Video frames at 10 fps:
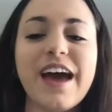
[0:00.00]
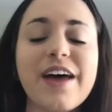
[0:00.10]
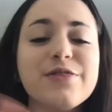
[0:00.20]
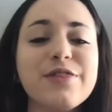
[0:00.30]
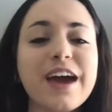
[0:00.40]

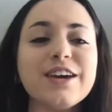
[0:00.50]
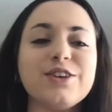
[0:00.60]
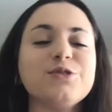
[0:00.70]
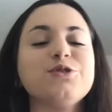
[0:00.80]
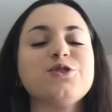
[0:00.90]
And thank
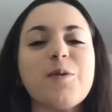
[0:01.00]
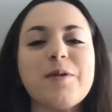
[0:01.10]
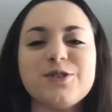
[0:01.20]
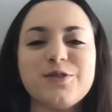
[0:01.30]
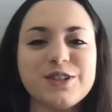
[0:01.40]
you so
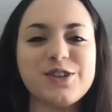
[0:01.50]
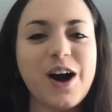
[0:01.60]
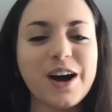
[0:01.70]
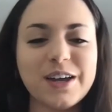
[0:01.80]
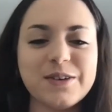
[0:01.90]
much for
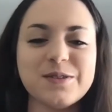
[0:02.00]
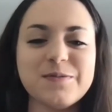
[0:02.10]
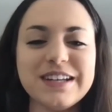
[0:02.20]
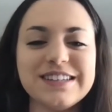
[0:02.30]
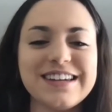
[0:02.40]
talking with
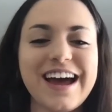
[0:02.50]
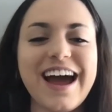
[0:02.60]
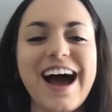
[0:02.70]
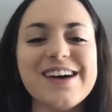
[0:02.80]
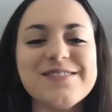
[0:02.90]
me
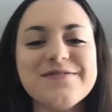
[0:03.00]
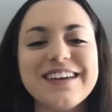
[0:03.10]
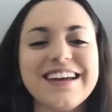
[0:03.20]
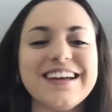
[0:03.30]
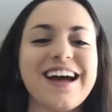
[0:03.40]
today.
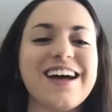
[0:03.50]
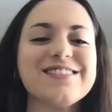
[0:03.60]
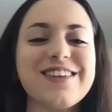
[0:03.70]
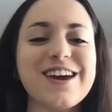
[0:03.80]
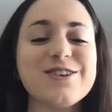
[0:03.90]

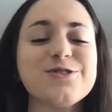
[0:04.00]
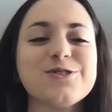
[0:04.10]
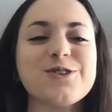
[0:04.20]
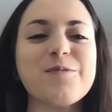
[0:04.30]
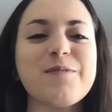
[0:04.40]
Thank you
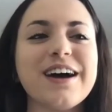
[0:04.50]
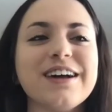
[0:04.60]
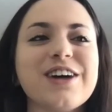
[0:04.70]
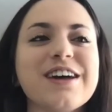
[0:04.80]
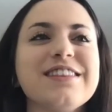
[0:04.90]
so
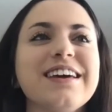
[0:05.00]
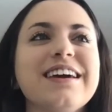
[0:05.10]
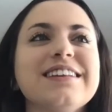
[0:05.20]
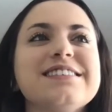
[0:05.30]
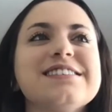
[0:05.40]
much. I think
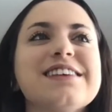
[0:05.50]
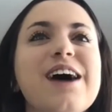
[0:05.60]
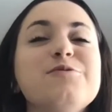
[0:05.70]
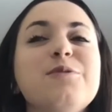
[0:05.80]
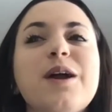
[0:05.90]

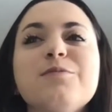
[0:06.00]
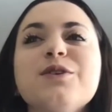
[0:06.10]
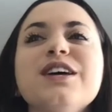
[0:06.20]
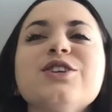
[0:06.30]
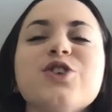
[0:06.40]
what I'm
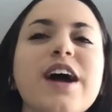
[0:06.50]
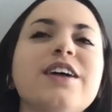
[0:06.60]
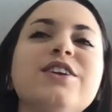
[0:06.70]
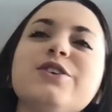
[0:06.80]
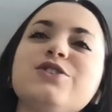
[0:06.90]
really
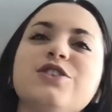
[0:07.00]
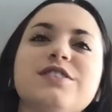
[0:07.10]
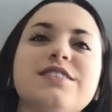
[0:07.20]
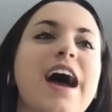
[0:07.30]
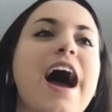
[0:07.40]
trying to do is
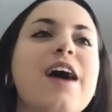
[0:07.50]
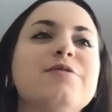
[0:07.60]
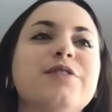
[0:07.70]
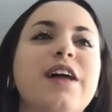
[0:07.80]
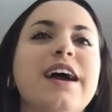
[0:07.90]
just have
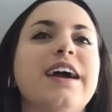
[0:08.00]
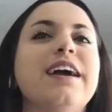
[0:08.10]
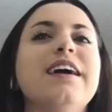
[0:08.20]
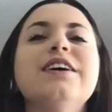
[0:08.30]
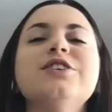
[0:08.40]

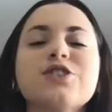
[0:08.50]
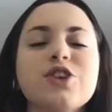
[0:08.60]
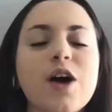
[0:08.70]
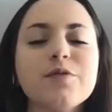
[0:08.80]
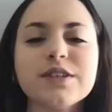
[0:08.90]
just
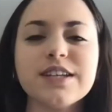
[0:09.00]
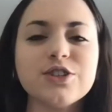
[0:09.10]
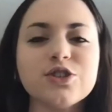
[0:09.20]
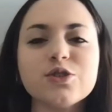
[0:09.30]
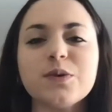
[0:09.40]

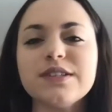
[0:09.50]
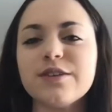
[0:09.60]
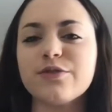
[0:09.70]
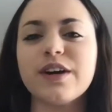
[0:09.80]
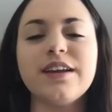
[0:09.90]
conversations with
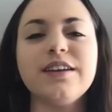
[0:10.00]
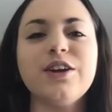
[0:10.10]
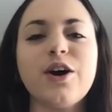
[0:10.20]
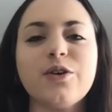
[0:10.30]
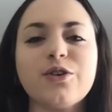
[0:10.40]
different,
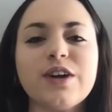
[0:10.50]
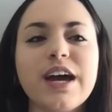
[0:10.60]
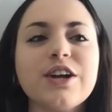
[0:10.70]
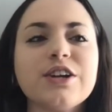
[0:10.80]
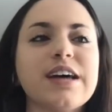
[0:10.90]
you know,
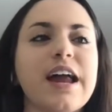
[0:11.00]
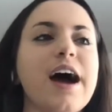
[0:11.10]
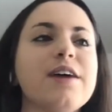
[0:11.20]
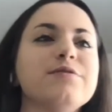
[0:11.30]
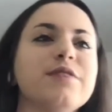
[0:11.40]
creators that
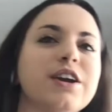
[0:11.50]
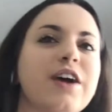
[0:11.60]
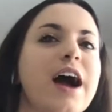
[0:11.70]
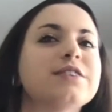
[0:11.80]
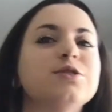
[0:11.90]
I've
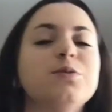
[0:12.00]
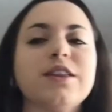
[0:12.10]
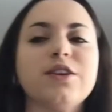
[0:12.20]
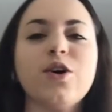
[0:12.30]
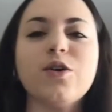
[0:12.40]
interacted
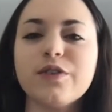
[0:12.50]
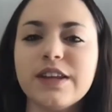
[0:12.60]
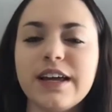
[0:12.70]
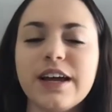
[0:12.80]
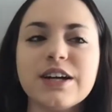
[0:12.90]
with over the
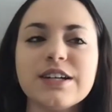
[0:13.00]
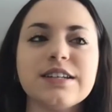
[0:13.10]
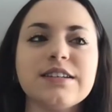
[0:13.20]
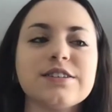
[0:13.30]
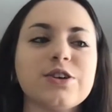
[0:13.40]
years.
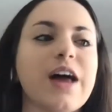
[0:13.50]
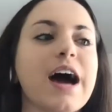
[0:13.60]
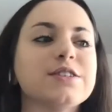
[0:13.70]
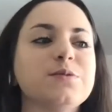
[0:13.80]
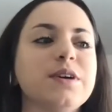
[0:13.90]
And so
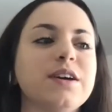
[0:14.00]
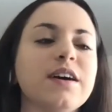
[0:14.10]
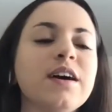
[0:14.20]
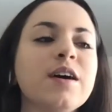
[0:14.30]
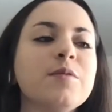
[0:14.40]
last week,
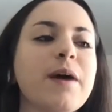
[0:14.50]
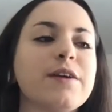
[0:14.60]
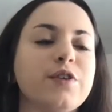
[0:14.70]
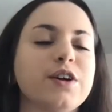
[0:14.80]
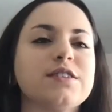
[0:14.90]
my
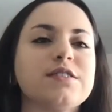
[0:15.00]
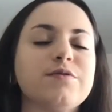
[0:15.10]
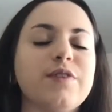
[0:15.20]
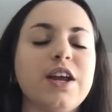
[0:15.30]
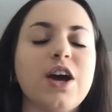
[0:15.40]
first
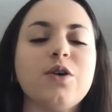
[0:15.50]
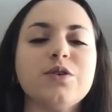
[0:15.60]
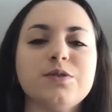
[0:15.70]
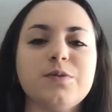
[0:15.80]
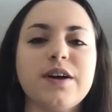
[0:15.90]
video
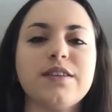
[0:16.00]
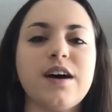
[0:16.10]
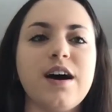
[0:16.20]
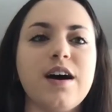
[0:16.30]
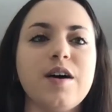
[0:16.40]
was with
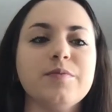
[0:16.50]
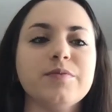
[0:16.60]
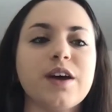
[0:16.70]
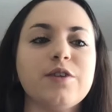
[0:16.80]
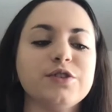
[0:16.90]

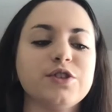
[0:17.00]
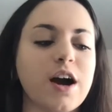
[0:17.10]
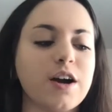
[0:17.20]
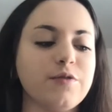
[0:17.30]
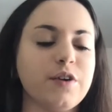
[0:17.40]
a
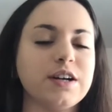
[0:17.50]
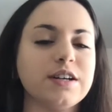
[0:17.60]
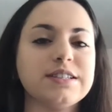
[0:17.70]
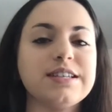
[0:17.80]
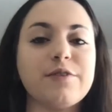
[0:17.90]

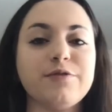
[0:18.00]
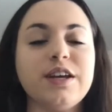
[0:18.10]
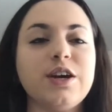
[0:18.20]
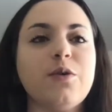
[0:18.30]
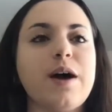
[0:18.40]
photographer,
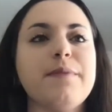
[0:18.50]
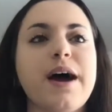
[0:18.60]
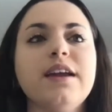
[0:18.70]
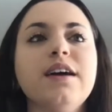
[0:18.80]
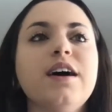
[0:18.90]
Stephanie, who I
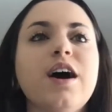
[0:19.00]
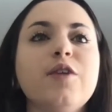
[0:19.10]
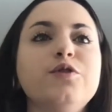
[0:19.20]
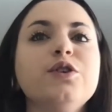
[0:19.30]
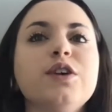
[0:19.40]
met a
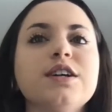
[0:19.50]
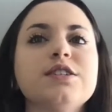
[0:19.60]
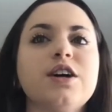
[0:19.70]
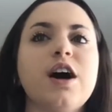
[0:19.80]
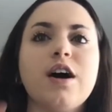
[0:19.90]
few
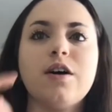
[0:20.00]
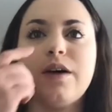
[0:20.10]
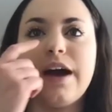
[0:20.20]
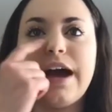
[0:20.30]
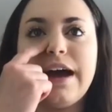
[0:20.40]
years
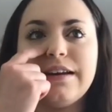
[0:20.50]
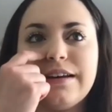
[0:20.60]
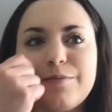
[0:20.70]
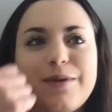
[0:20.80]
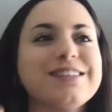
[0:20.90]
ago.
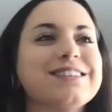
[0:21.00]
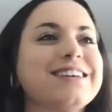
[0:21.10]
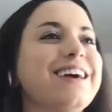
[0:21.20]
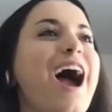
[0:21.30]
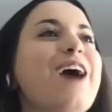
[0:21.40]
And
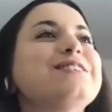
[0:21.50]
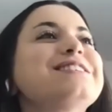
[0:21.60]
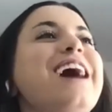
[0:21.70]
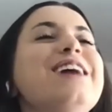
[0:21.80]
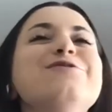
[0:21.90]
basically how it's
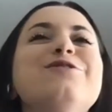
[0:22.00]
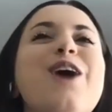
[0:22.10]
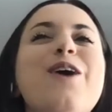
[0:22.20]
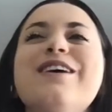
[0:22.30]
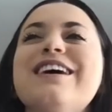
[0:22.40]
kind of
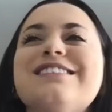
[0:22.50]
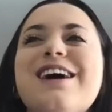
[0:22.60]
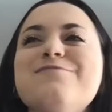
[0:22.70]
going is